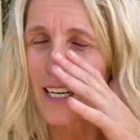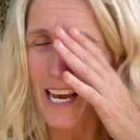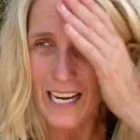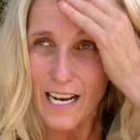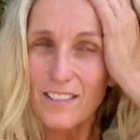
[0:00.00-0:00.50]

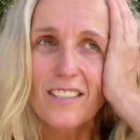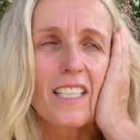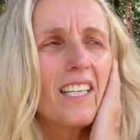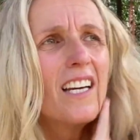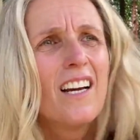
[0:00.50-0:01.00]
Like, I
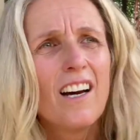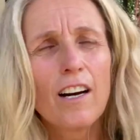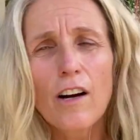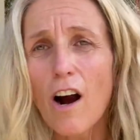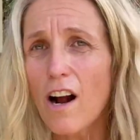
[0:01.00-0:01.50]
see
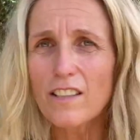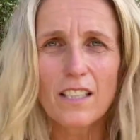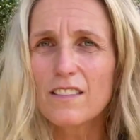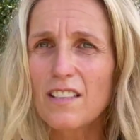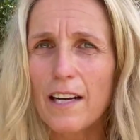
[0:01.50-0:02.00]
cars
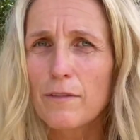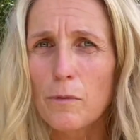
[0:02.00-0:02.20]
at the side of